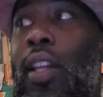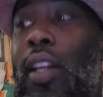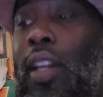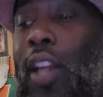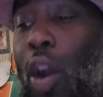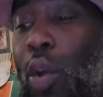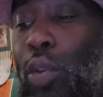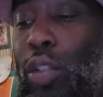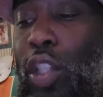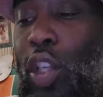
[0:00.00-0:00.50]

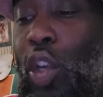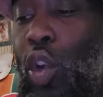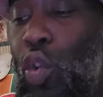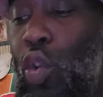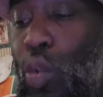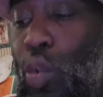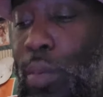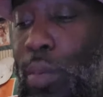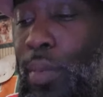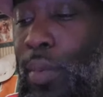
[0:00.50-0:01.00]
Coach
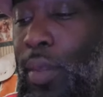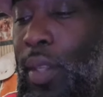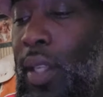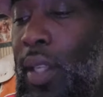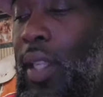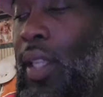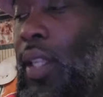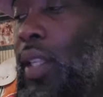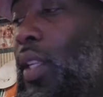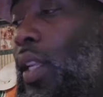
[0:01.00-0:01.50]
Coop,
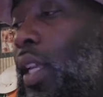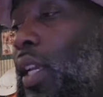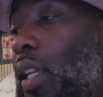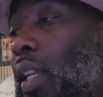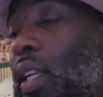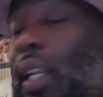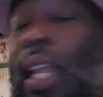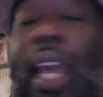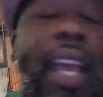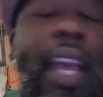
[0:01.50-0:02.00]
and
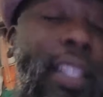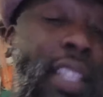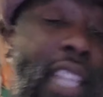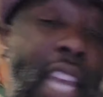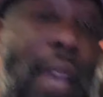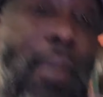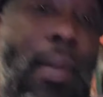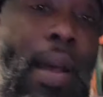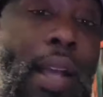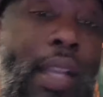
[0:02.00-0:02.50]
the last
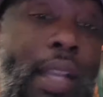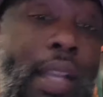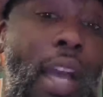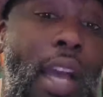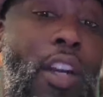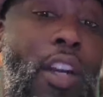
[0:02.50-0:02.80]
time I got